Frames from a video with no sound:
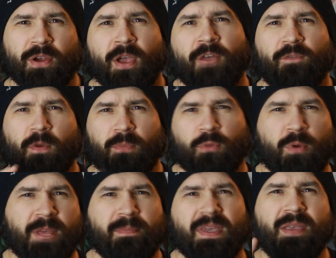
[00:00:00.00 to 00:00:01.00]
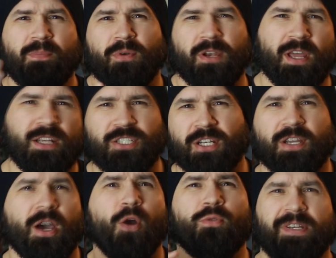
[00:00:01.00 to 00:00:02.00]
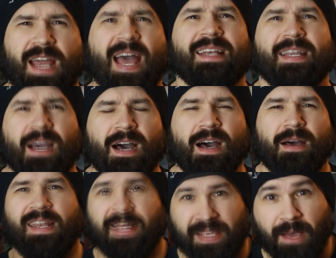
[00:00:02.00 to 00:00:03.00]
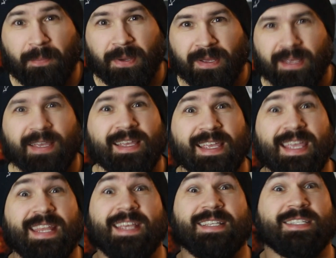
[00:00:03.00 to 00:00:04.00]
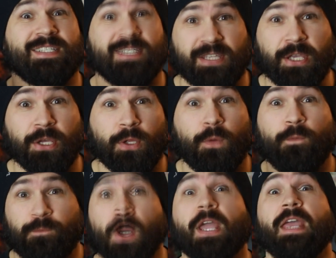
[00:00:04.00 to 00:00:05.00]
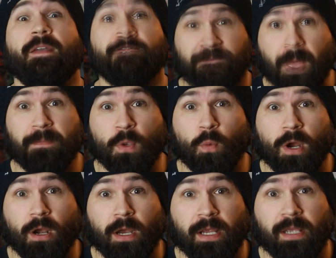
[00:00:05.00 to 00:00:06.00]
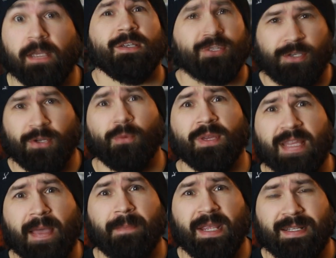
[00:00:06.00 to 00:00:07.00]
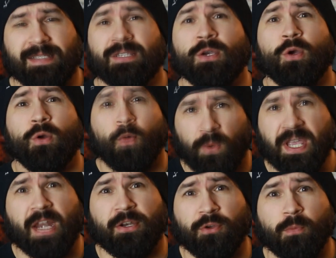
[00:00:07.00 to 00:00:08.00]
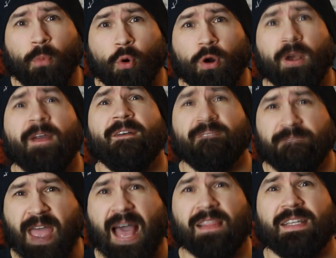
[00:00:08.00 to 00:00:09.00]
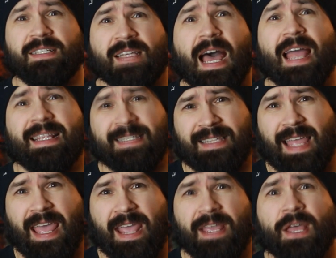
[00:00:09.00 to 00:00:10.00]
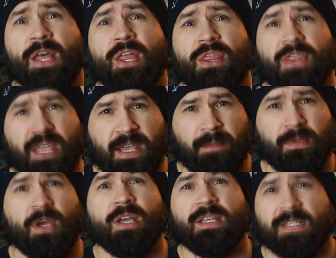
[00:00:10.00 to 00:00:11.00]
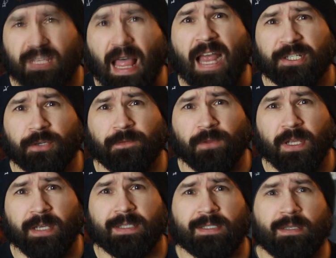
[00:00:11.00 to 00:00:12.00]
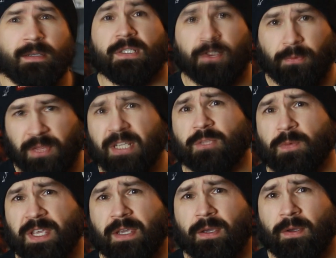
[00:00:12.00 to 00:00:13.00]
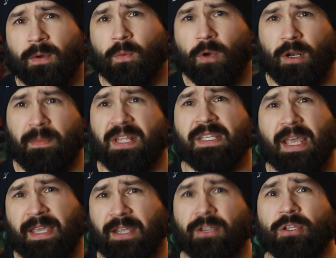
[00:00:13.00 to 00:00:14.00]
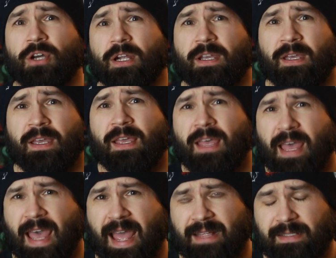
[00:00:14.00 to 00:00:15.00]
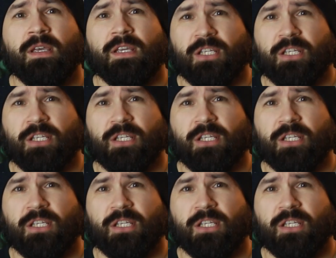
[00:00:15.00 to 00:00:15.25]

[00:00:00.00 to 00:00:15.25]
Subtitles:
here from 3bproductionco.com. Yup, it is still fucking February. So you know what that means. We gotta do more Valentine's Day themed slasher flicks. So this week, we're gonna be taking a look at